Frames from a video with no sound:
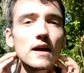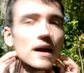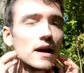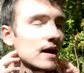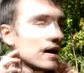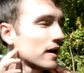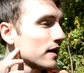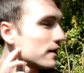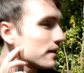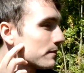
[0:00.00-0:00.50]

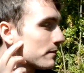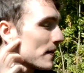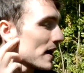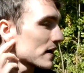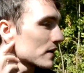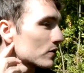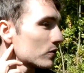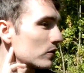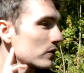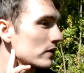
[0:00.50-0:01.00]
and
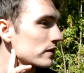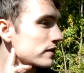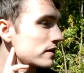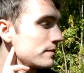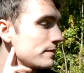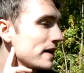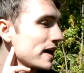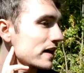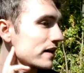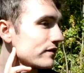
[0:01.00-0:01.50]
back toward the
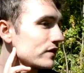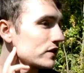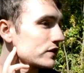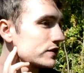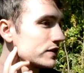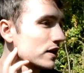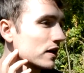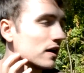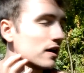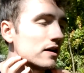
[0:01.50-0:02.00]
back of your
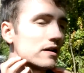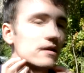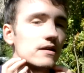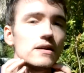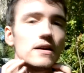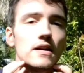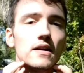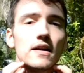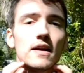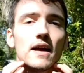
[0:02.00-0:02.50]
jaw,
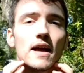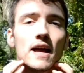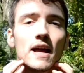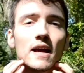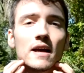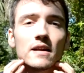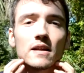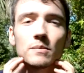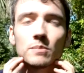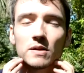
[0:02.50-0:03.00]

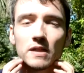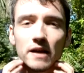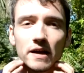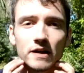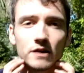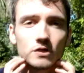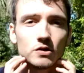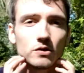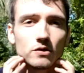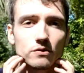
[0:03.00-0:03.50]
and
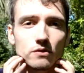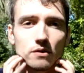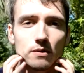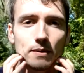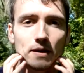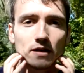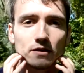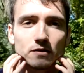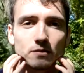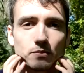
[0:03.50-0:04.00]
applying 2 or 3
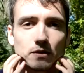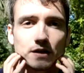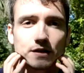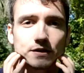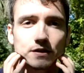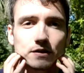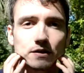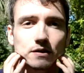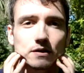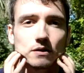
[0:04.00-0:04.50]
pounds of
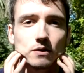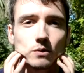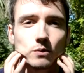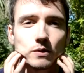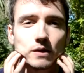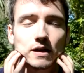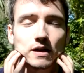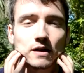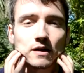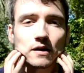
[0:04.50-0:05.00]
pressure.
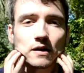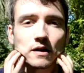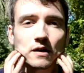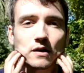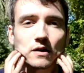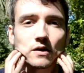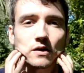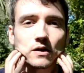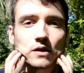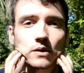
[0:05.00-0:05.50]
We are
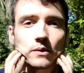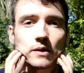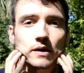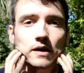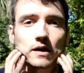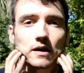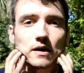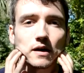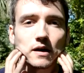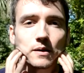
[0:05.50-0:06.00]
going
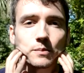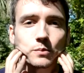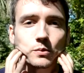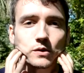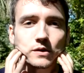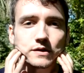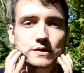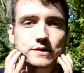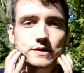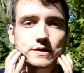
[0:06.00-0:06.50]

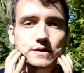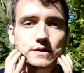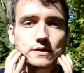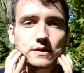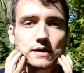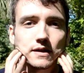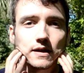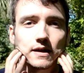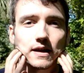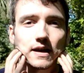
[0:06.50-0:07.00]
upwards
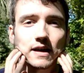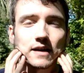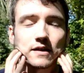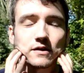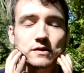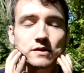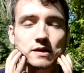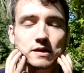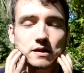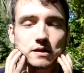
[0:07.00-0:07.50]
and a
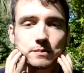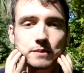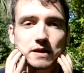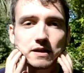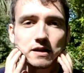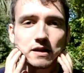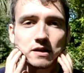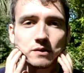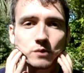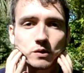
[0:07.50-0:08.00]
little bit
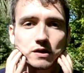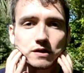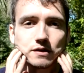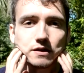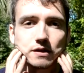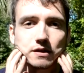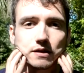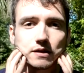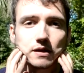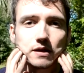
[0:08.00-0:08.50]

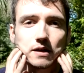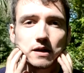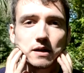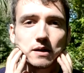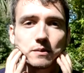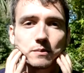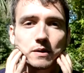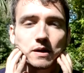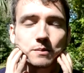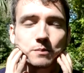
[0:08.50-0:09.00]
inwards,
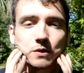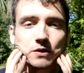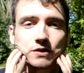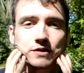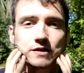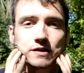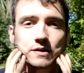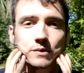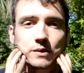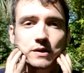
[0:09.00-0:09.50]
but
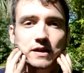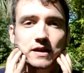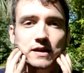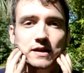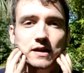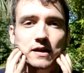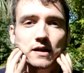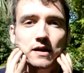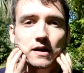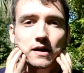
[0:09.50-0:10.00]
mostly we're
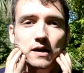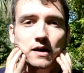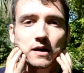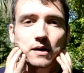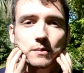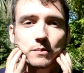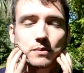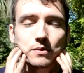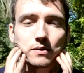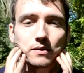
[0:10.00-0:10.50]
thinking
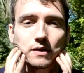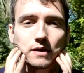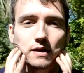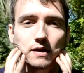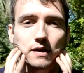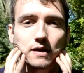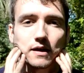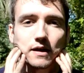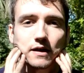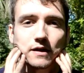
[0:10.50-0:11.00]
up.
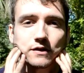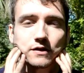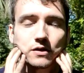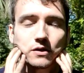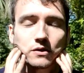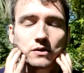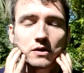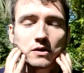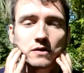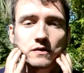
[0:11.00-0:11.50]
And
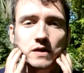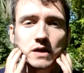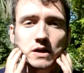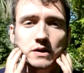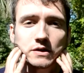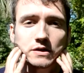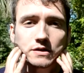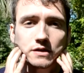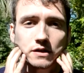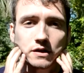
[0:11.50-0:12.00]
so go
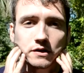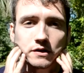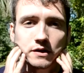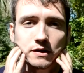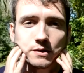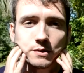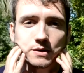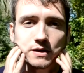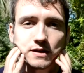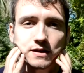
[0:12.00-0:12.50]
very
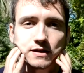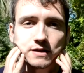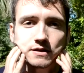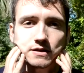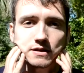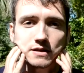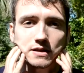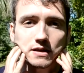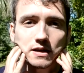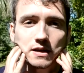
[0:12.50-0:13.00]
slowly with
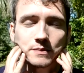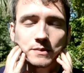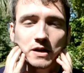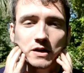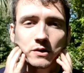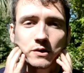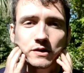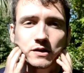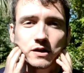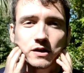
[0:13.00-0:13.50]
this. I'm
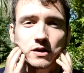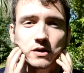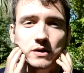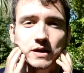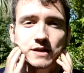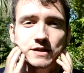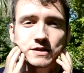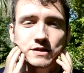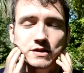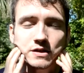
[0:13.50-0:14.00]
not going to go
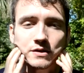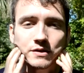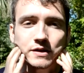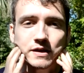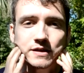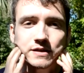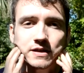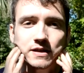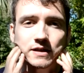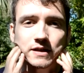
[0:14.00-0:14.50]
as
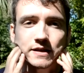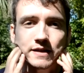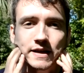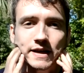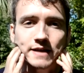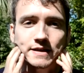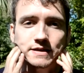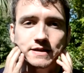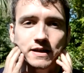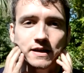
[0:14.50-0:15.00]
slowly as I did
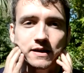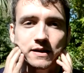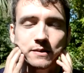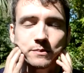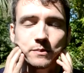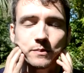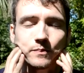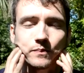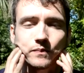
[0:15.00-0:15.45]
last time,